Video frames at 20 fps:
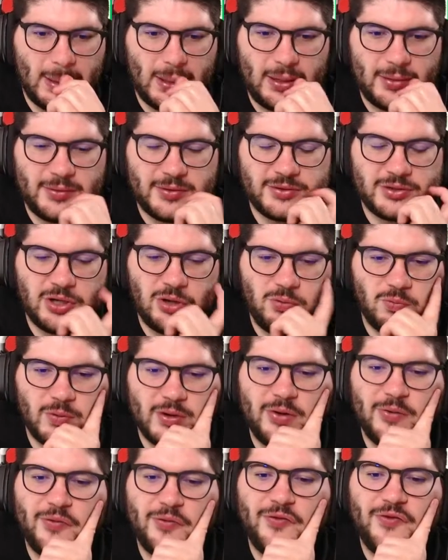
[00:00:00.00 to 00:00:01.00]
there's no
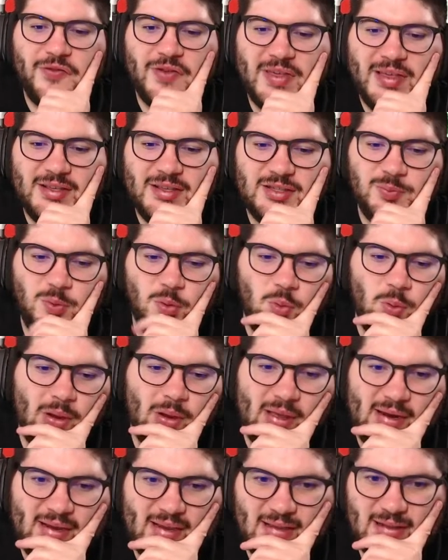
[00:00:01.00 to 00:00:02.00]
real feasible way
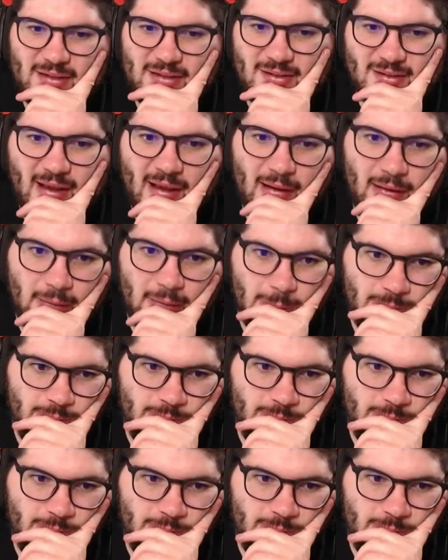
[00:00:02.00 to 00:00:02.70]
to get Salah.